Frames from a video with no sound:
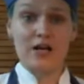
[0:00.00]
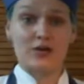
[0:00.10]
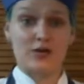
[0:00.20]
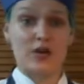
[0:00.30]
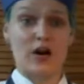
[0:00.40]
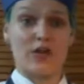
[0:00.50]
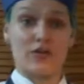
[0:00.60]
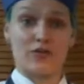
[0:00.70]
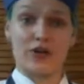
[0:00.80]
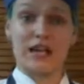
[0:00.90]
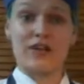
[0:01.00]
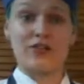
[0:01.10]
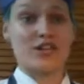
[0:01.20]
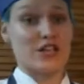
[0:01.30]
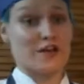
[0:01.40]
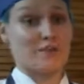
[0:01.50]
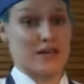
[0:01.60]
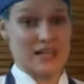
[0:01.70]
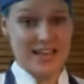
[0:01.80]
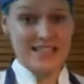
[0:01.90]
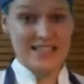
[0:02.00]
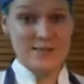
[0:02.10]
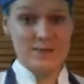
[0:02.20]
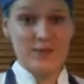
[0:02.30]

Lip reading: So it's really rich in magnesium,